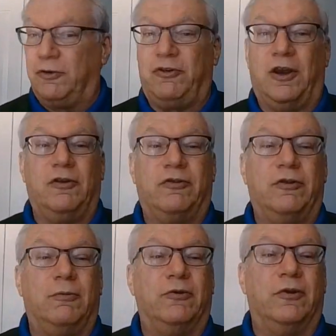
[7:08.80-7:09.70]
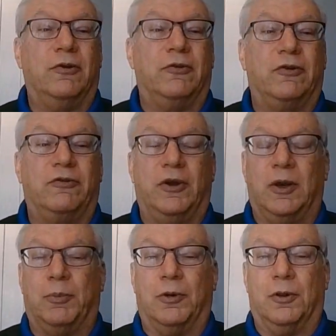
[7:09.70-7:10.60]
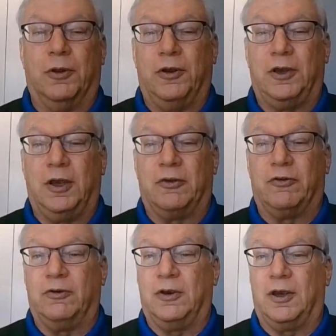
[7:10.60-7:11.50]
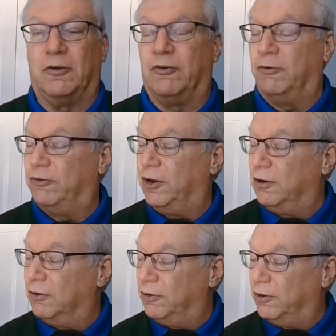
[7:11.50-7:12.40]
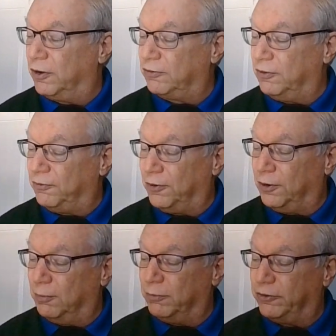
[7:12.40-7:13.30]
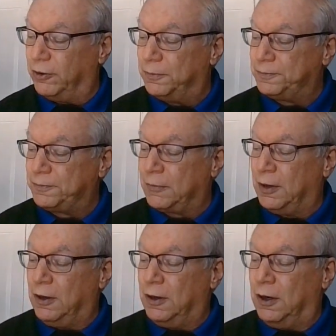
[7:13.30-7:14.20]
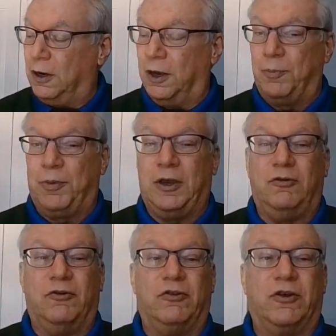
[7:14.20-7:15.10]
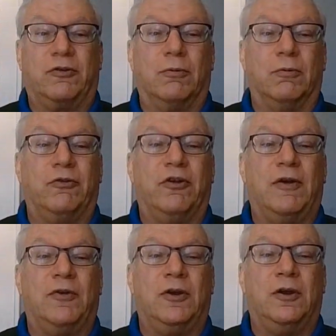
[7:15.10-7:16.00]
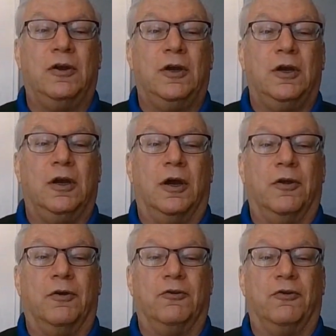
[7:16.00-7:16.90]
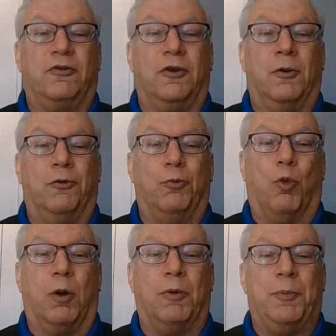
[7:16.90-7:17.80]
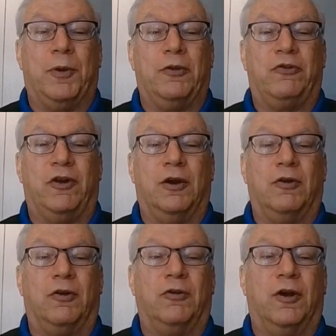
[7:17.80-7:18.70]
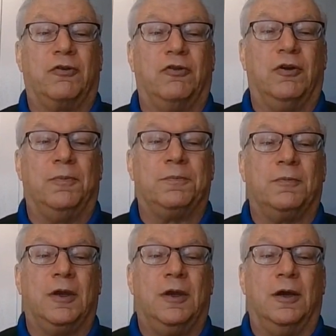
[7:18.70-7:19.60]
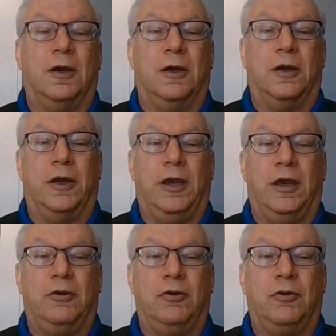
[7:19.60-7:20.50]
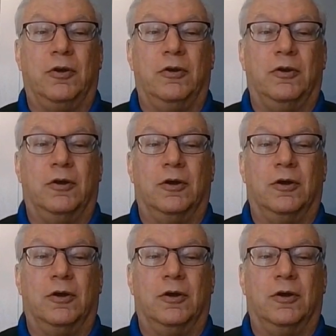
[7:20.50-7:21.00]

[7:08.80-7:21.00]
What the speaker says: Chase, who is in this example, he gets no standard deduction for him. So pages 6 through 7, there's a skills warm-up on standard deduction, and you can